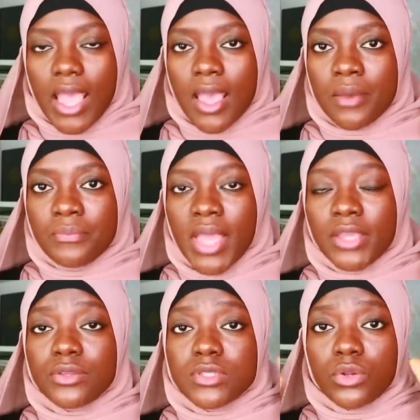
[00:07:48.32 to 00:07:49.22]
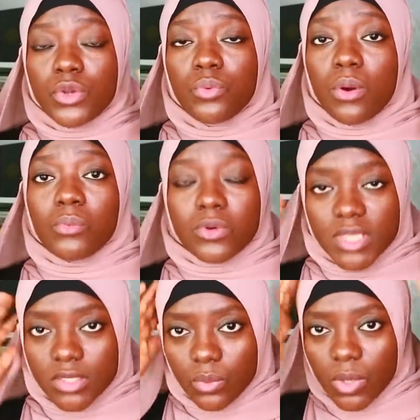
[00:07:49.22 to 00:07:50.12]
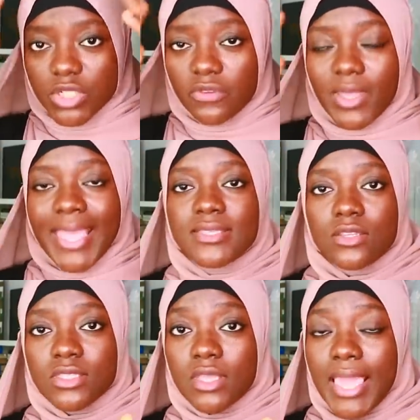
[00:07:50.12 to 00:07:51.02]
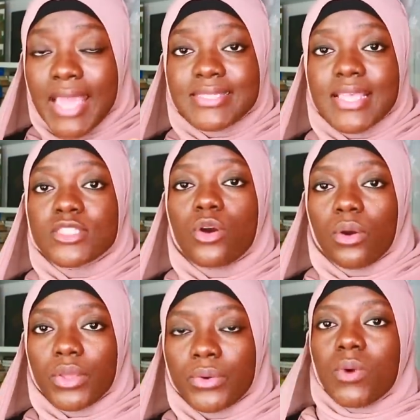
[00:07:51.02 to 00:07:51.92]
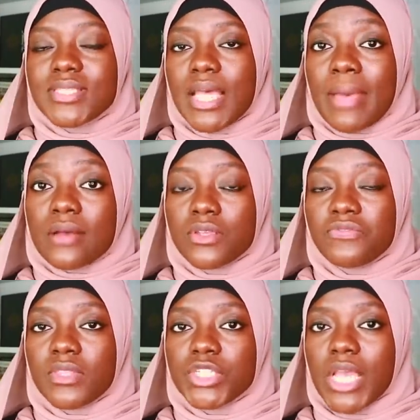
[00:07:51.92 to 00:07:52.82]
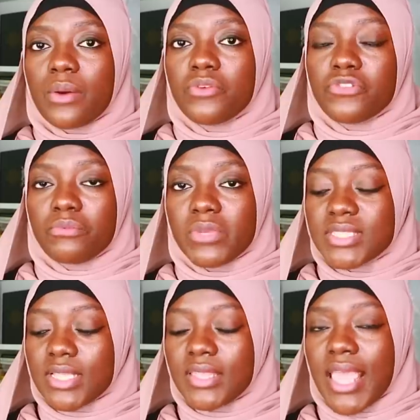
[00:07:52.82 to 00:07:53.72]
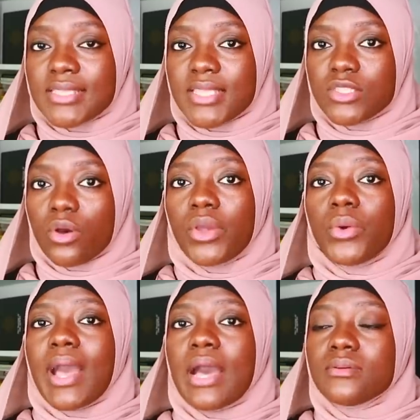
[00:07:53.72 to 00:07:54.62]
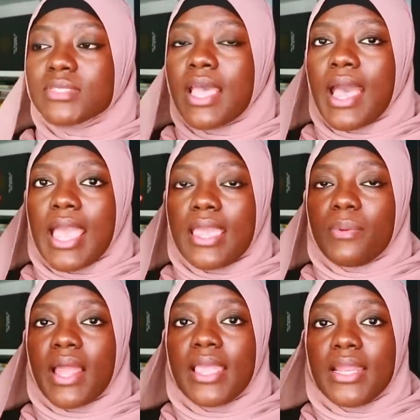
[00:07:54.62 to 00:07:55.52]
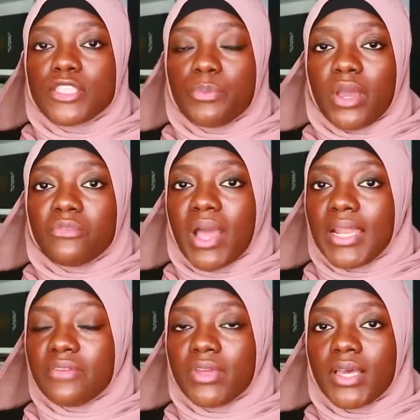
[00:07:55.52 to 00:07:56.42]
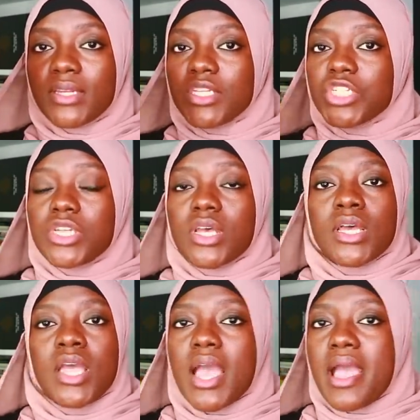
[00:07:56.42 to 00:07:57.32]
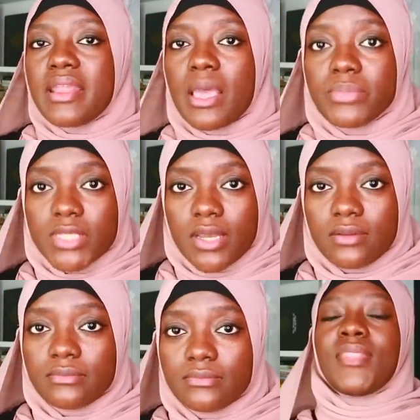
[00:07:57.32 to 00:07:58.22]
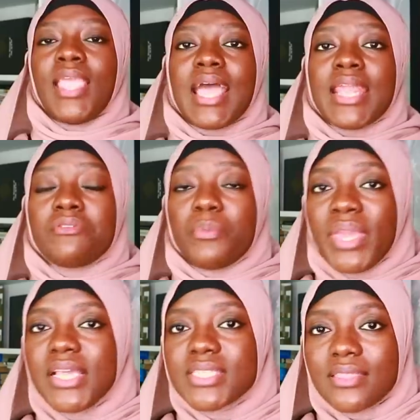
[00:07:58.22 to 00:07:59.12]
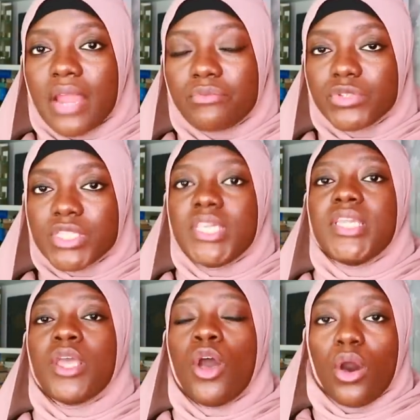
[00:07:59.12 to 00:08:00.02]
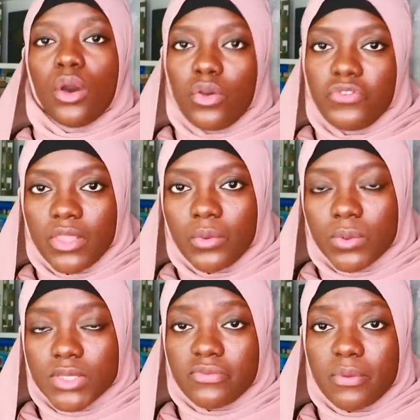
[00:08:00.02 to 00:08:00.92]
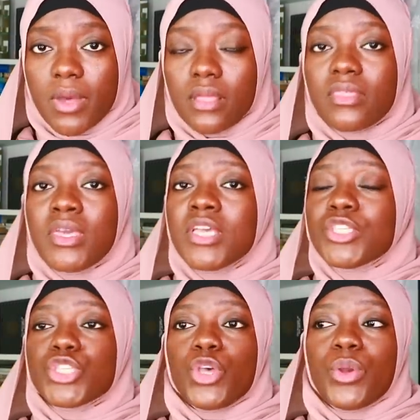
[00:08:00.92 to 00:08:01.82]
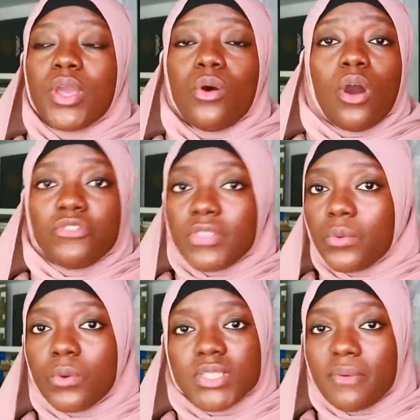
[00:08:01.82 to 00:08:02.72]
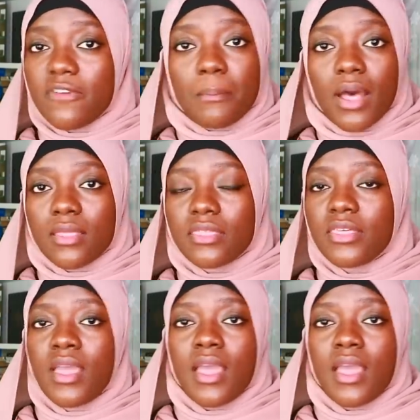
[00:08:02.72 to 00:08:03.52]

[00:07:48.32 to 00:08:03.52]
um, I use lukewarm water to wash off excess, excess oil. Once I'm out of the shower from rinsing the excess oil out, I apply a little bit of my leave-in conditioner and I'm done. And I repeat that routine over the course of a month. So over the course of a month,